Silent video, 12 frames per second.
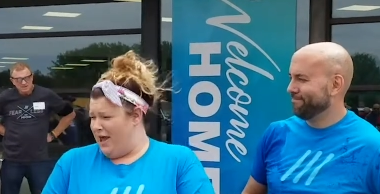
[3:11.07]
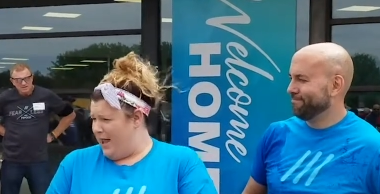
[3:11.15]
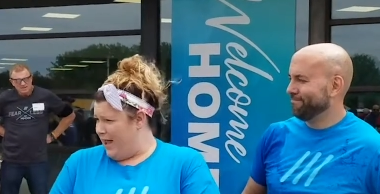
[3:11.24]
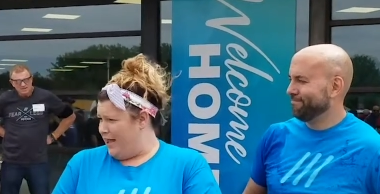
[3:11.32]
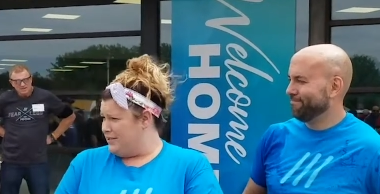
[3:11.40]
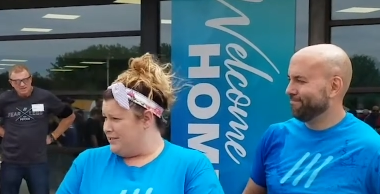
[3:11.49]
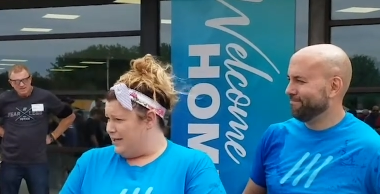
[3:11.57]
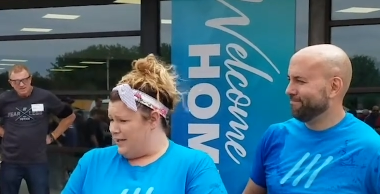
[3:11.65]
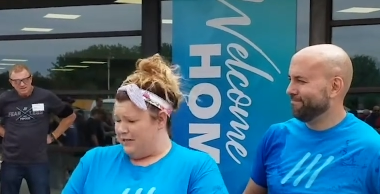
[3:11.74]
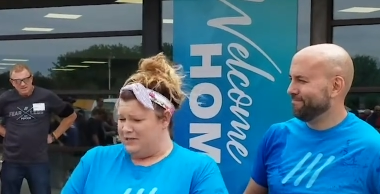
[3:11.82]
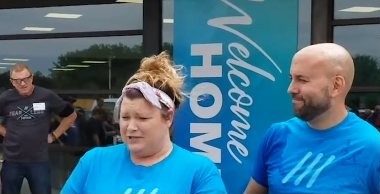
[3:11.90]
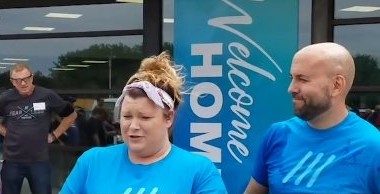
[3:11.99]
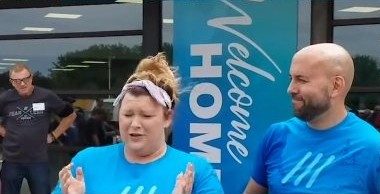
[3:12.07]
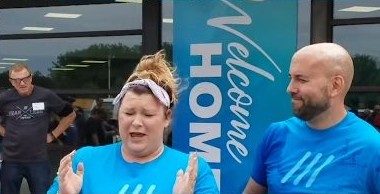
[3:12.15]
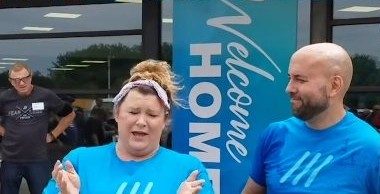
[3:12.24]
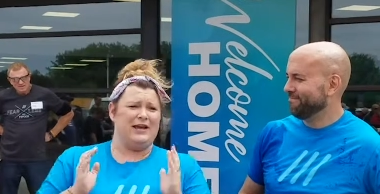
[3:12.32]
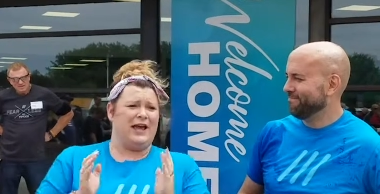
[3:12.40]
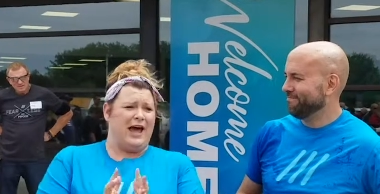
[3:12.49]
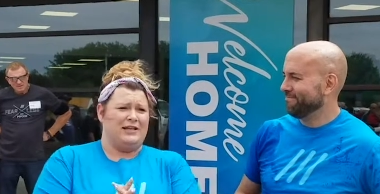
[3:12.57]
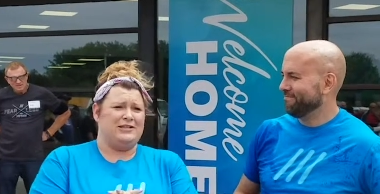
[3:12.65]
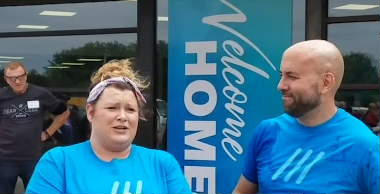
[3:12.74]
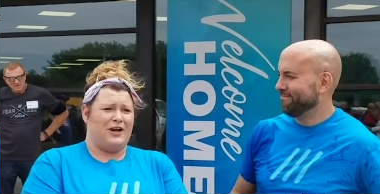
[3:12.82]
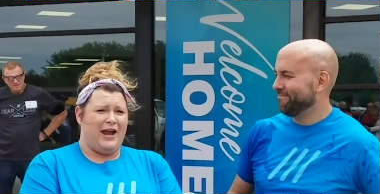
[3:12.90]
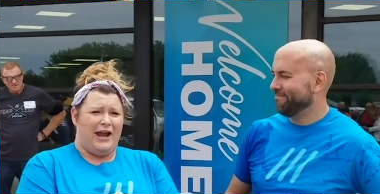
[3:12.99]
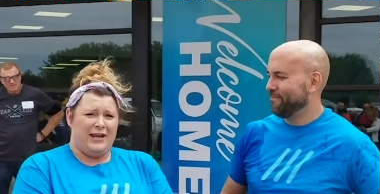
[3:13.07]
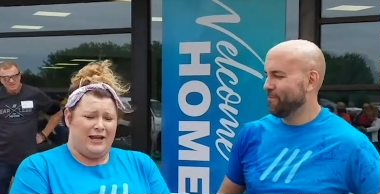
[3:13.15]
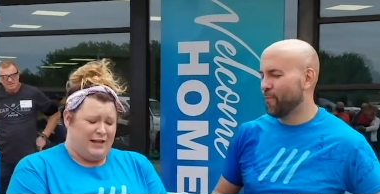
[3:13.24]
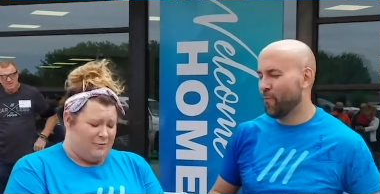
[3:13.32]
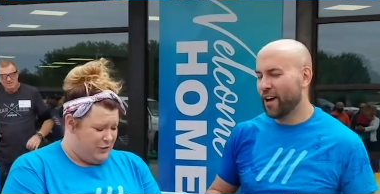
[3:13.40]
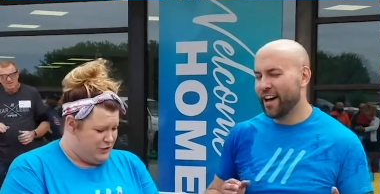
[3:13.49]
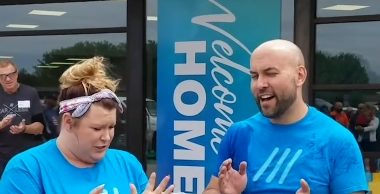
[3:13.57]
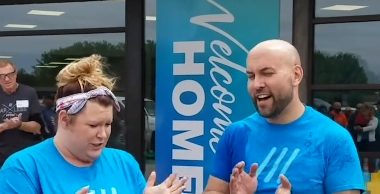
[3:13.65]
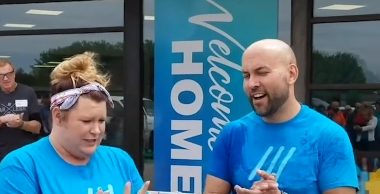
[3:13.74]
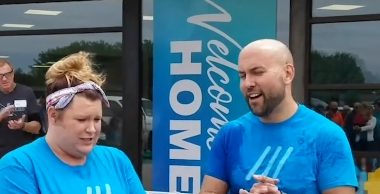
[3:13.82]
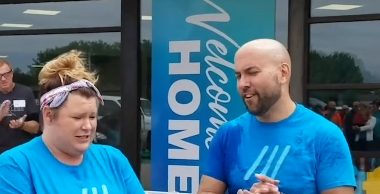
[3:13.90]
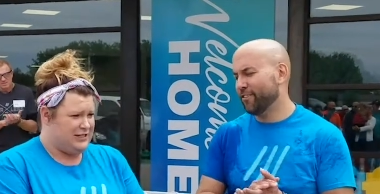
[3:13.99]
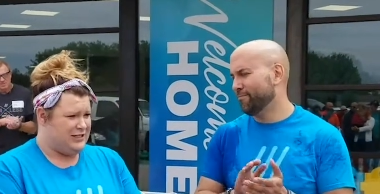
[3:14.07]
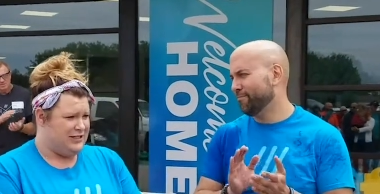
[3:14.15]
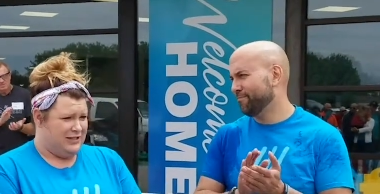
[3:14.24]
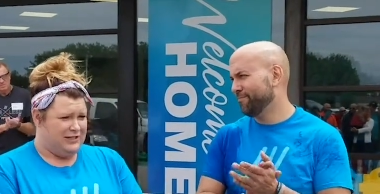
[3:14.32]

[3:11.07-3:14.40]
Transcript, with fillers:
Speaker 1: And uh, so, yeah, God's great, and we're just